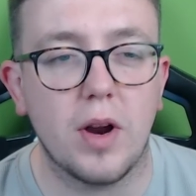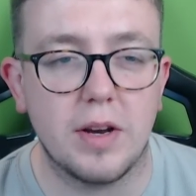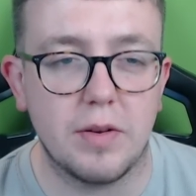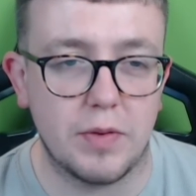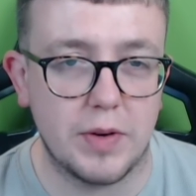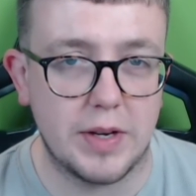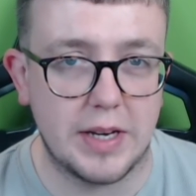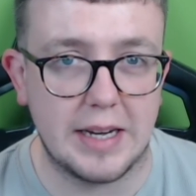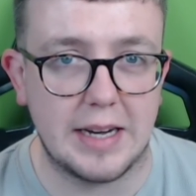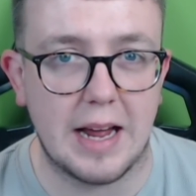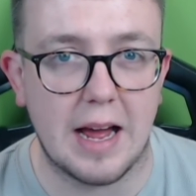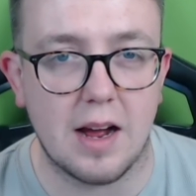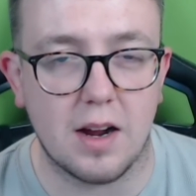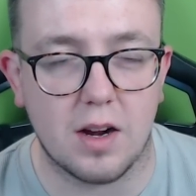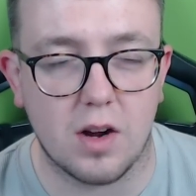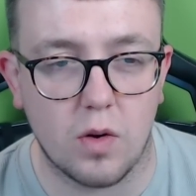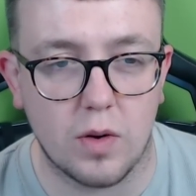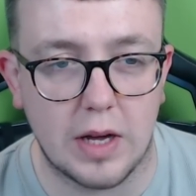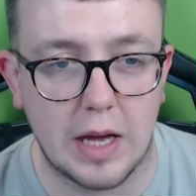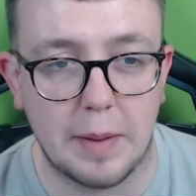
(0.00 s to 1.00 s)
didn't get a
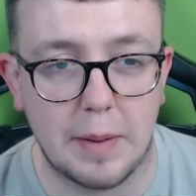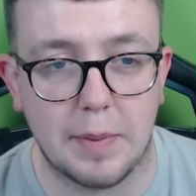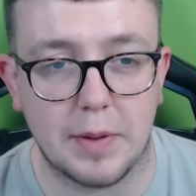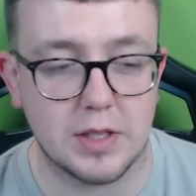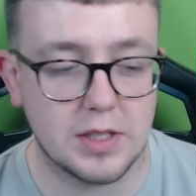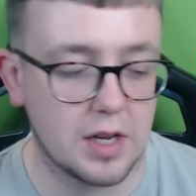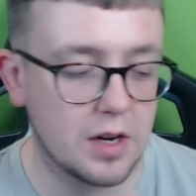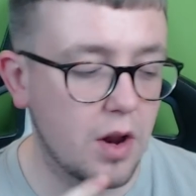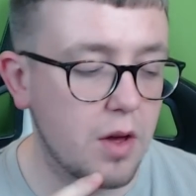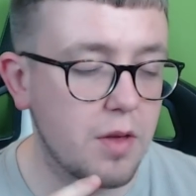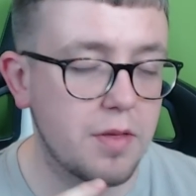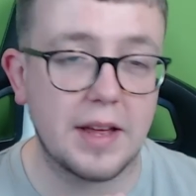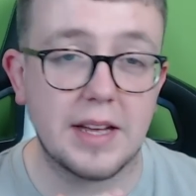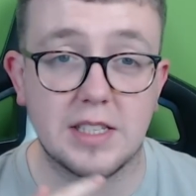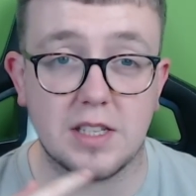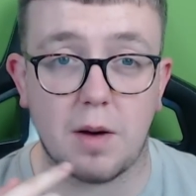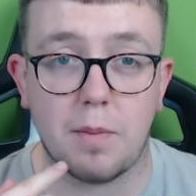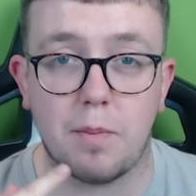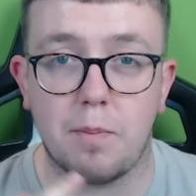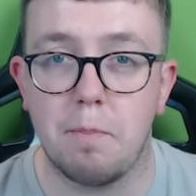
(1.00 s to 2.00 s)
goalkeeper, because I don't think
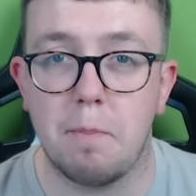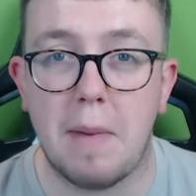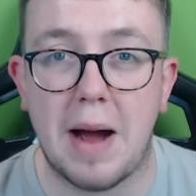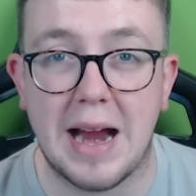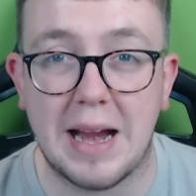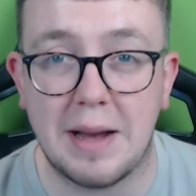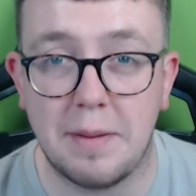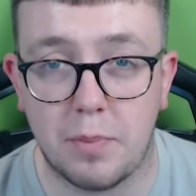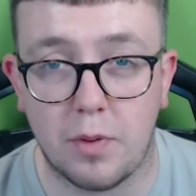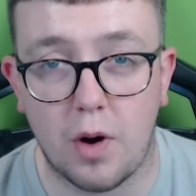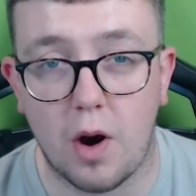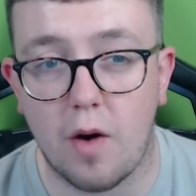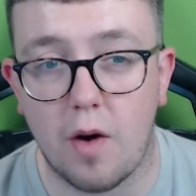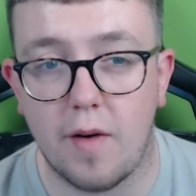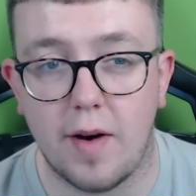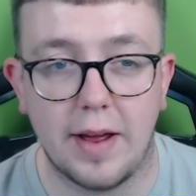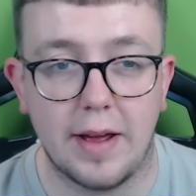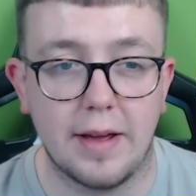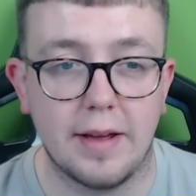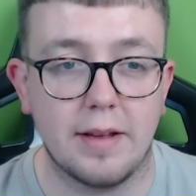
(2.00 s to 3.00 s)
it's our main
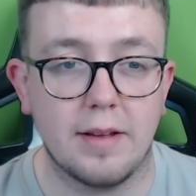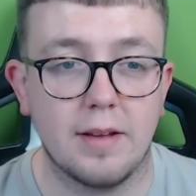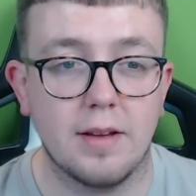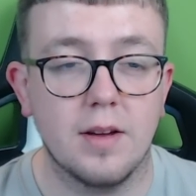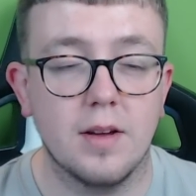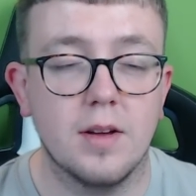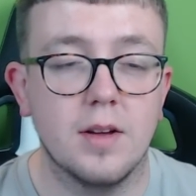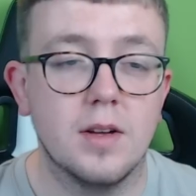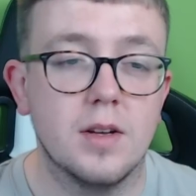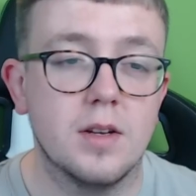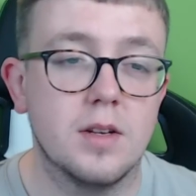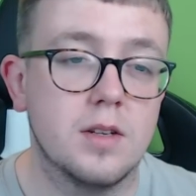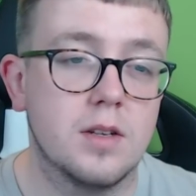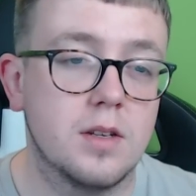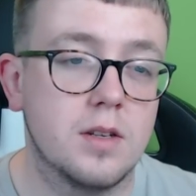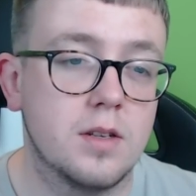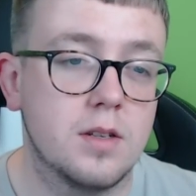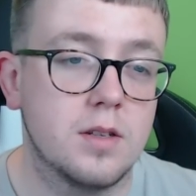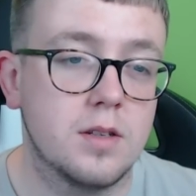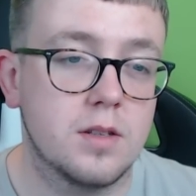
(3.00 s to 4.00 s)
priority.
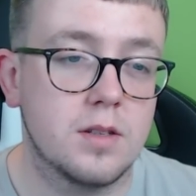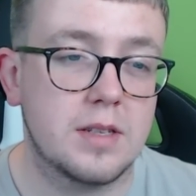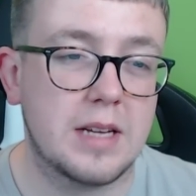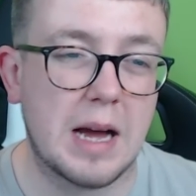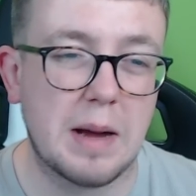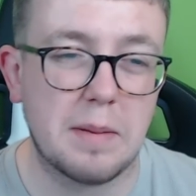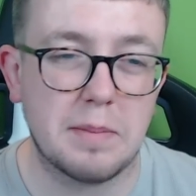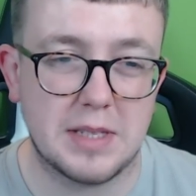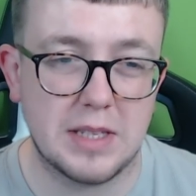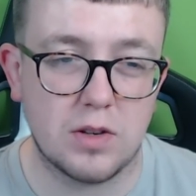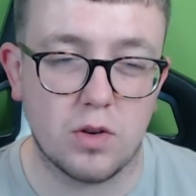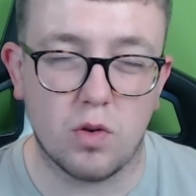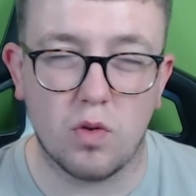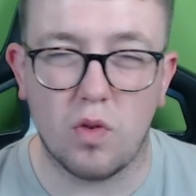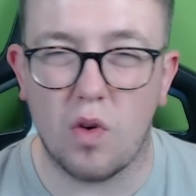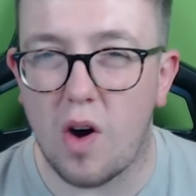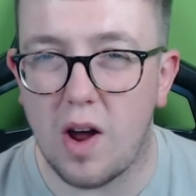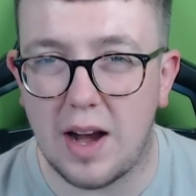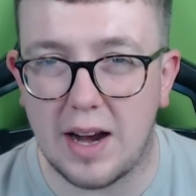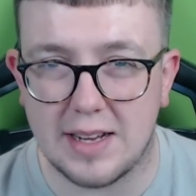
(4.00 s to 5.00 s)
Camp did all
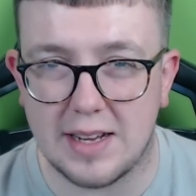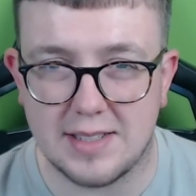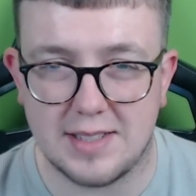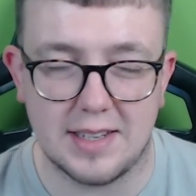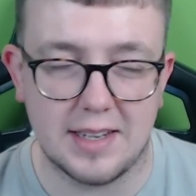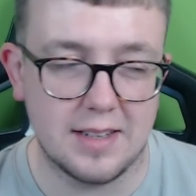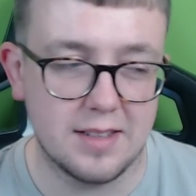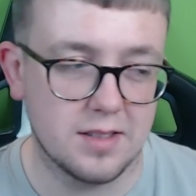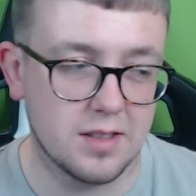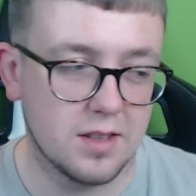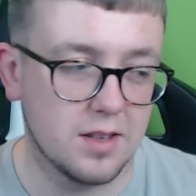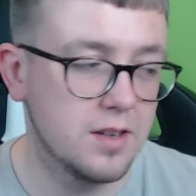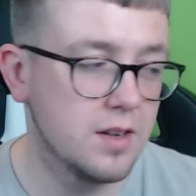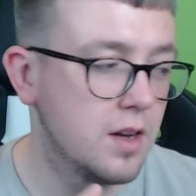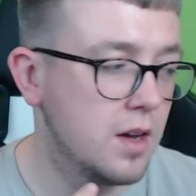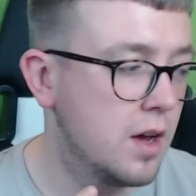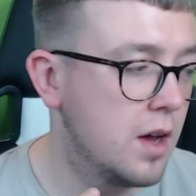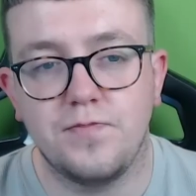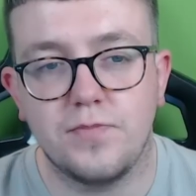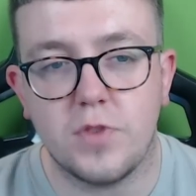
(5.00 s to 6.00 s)
right last season.
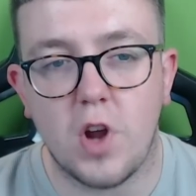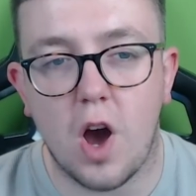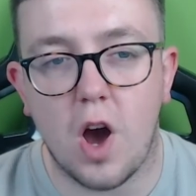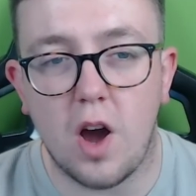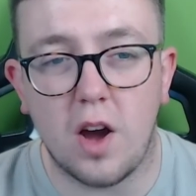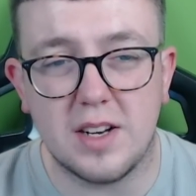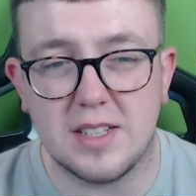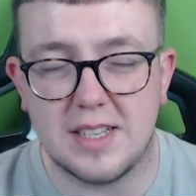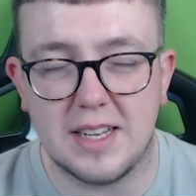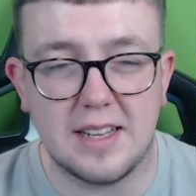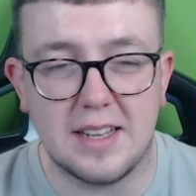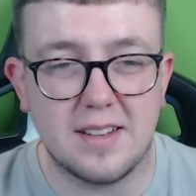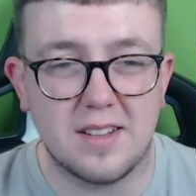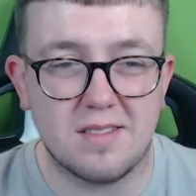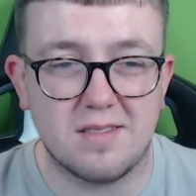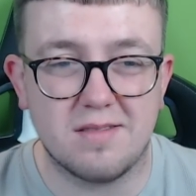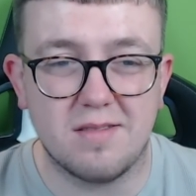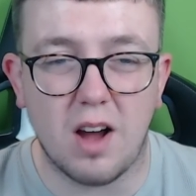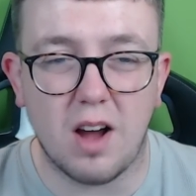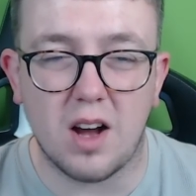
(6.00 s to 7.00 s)
I
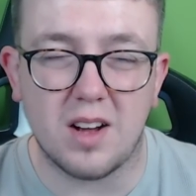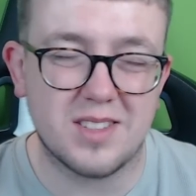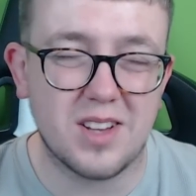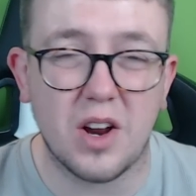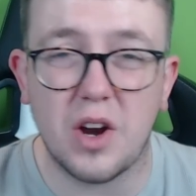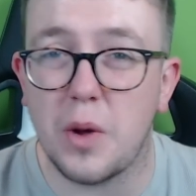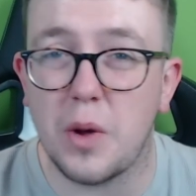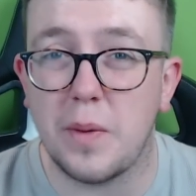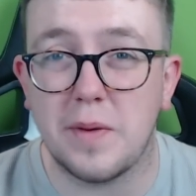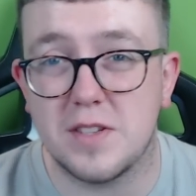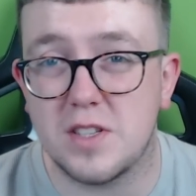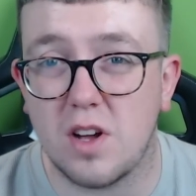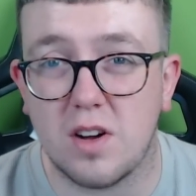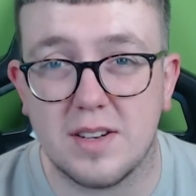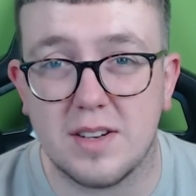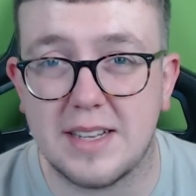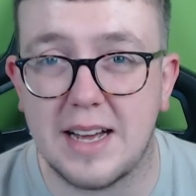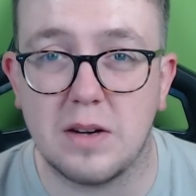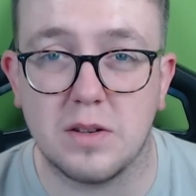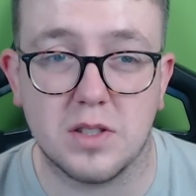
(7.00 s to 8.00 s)
don't know if
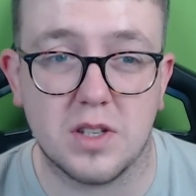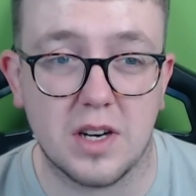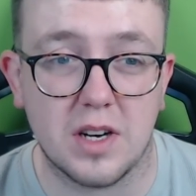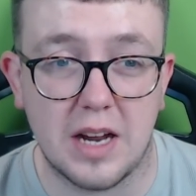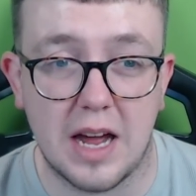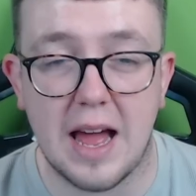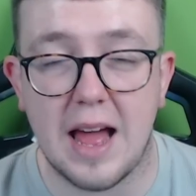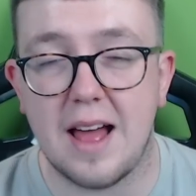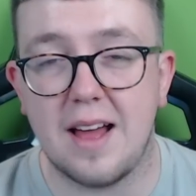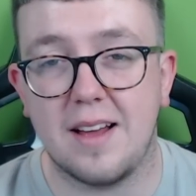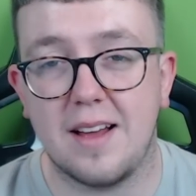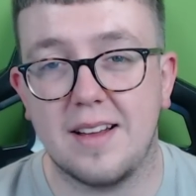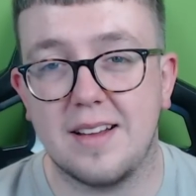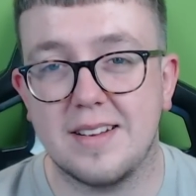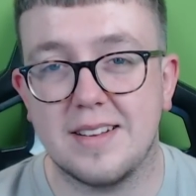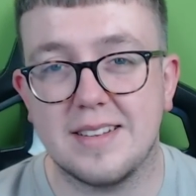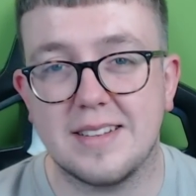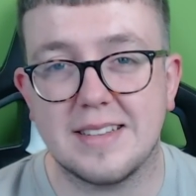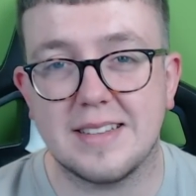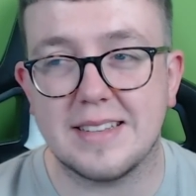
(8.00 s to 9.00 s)
Stockdale's gonna
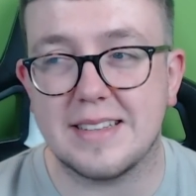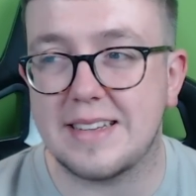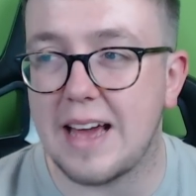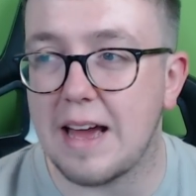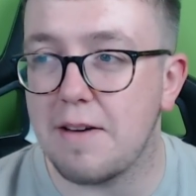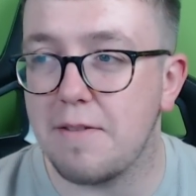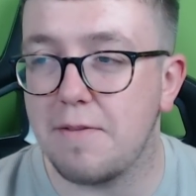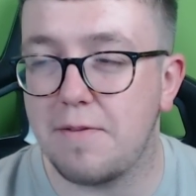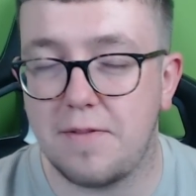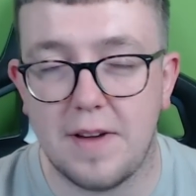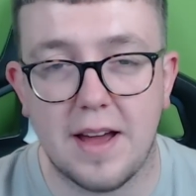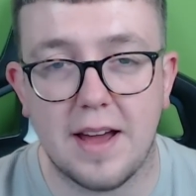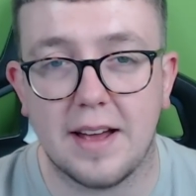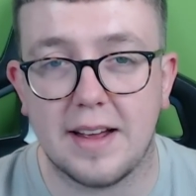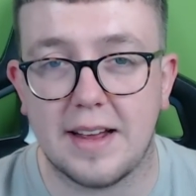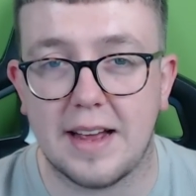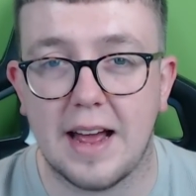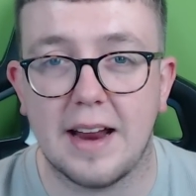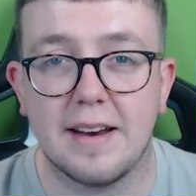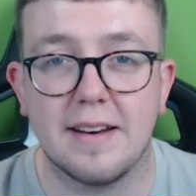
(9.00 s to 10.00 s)
get fit
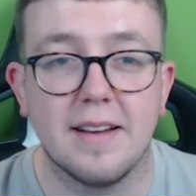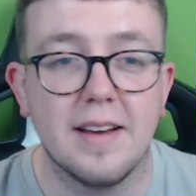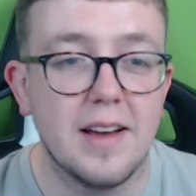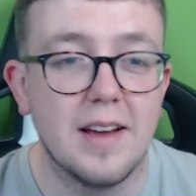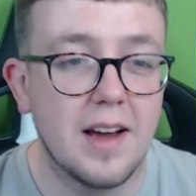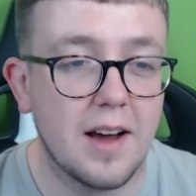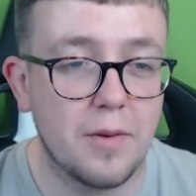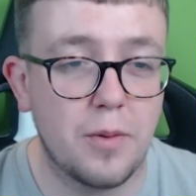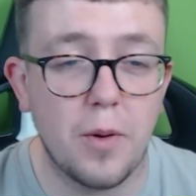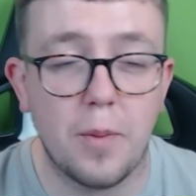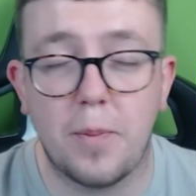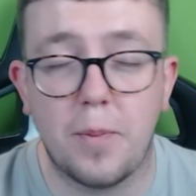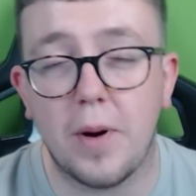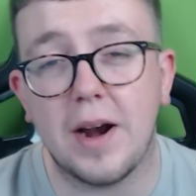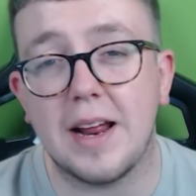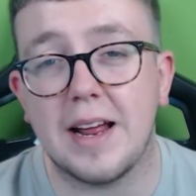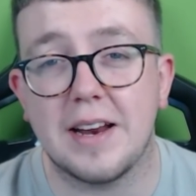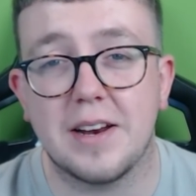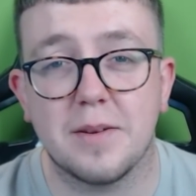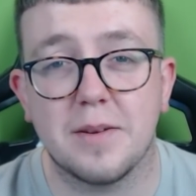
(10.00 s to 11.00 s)
again. We'll
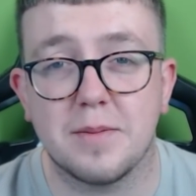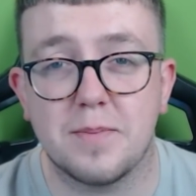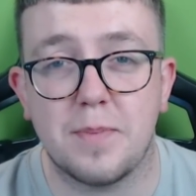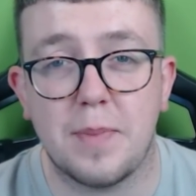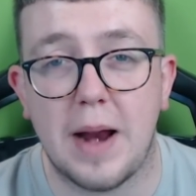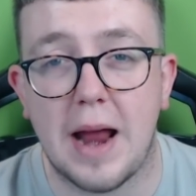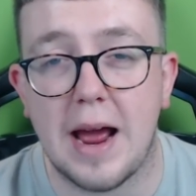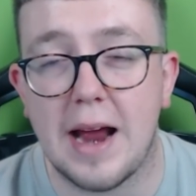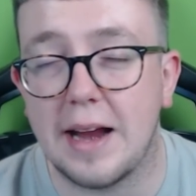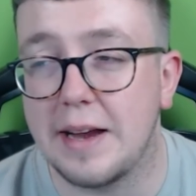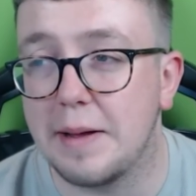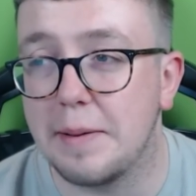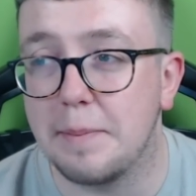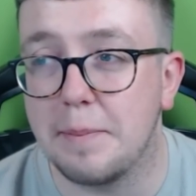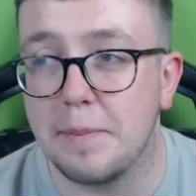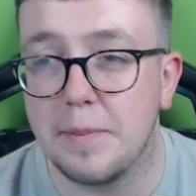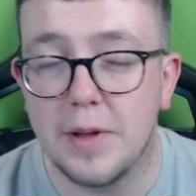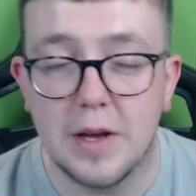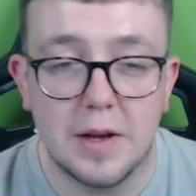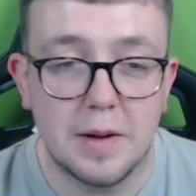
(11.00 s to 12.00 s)
probably end up playing
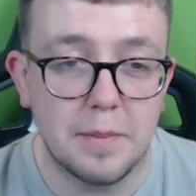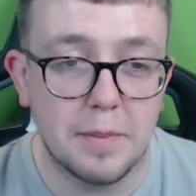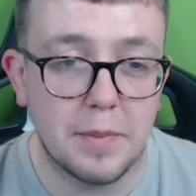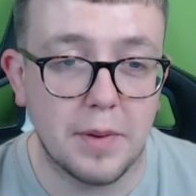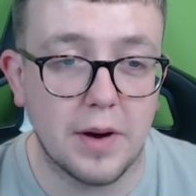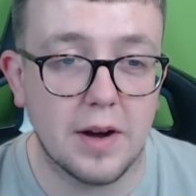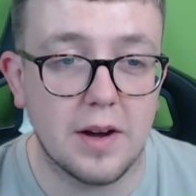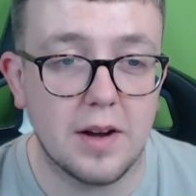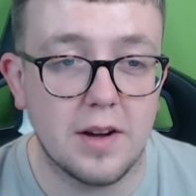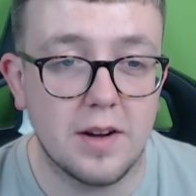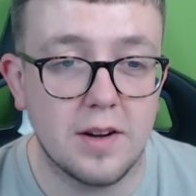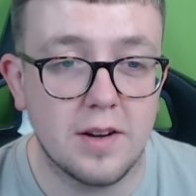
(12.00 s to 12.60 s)
him, but